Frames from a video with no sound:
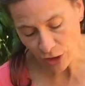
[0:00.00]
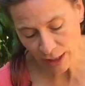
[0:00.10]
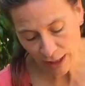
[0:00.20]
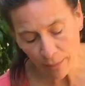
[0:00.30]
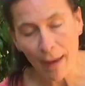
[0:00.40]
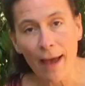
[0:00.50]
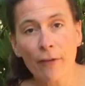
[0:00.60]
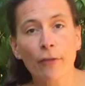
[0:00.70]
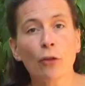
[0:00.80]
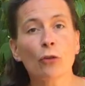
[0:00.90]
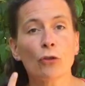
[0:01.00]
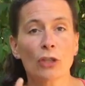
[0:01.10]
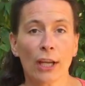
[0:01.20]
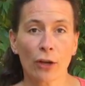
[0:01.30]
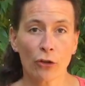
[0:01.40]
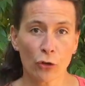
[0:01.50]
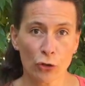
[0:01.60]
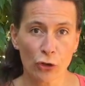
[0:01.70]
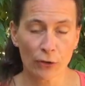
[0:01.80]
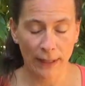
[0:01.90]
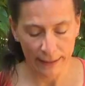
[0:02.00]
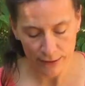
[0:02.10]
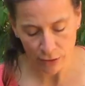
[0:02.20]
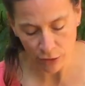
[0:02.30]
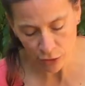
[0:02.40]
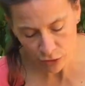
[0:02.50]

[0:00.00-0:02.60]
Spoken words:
checking her mouth, you check her nostrils. So the